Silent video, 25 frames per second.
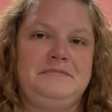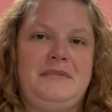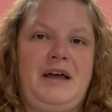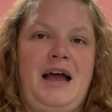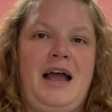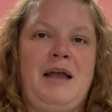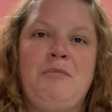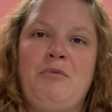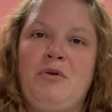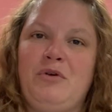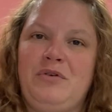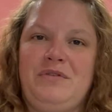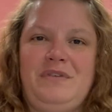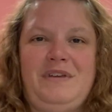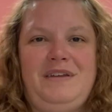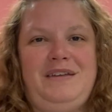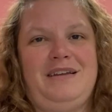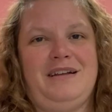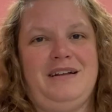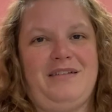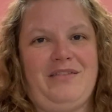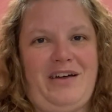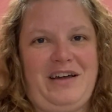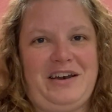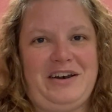I mostly
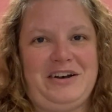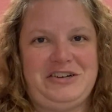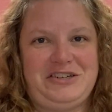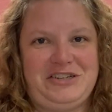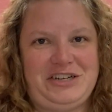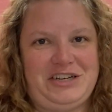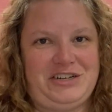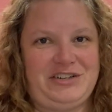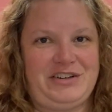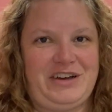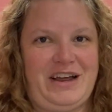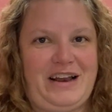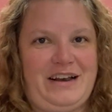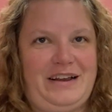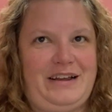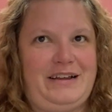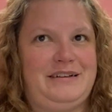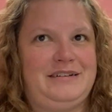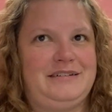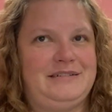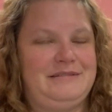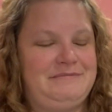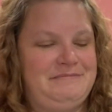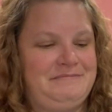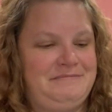did a lot of
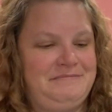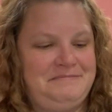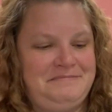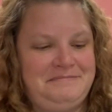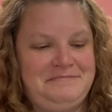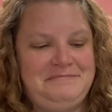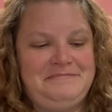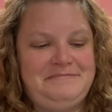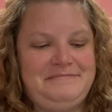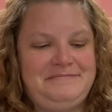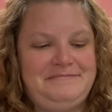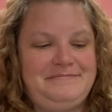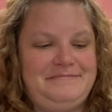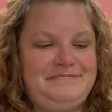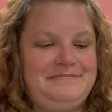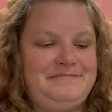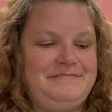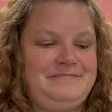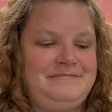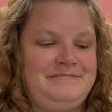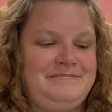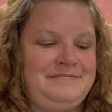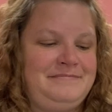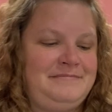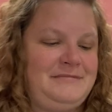chit-chatting
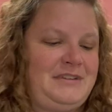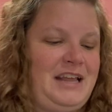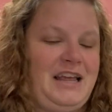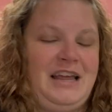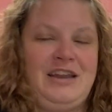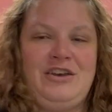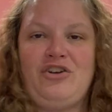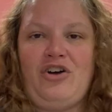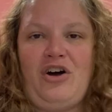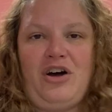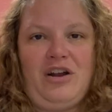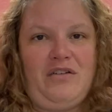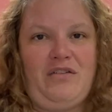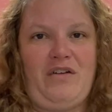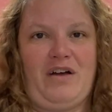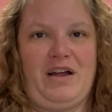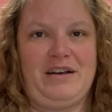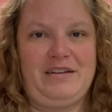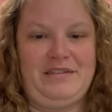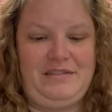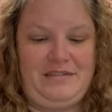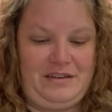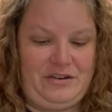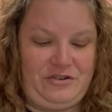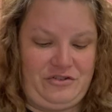and not a lot
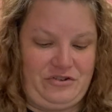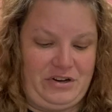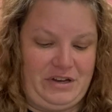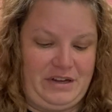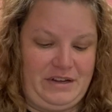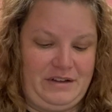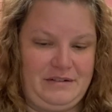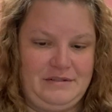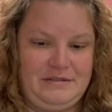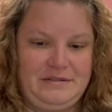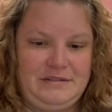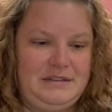of stitching.